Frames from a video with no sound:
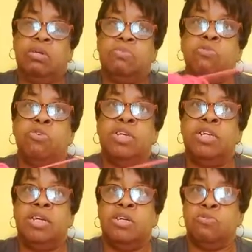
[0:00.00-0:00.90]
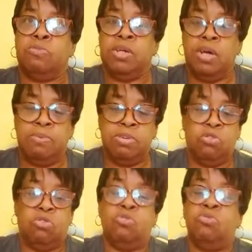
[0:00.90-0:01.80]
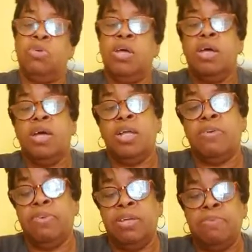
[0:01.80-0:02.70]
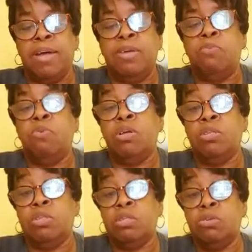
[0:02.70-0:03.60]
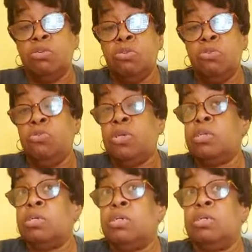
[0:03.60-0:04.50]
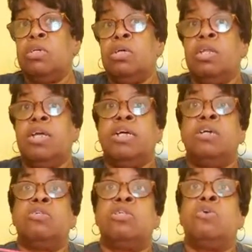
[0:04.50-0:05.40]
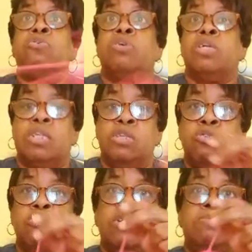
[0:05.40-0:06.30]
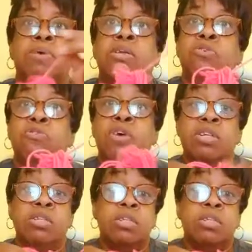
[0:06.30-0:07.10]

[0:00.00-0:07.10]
more details will be coming soon. And if anybody wants to do it, let us know. Send your email address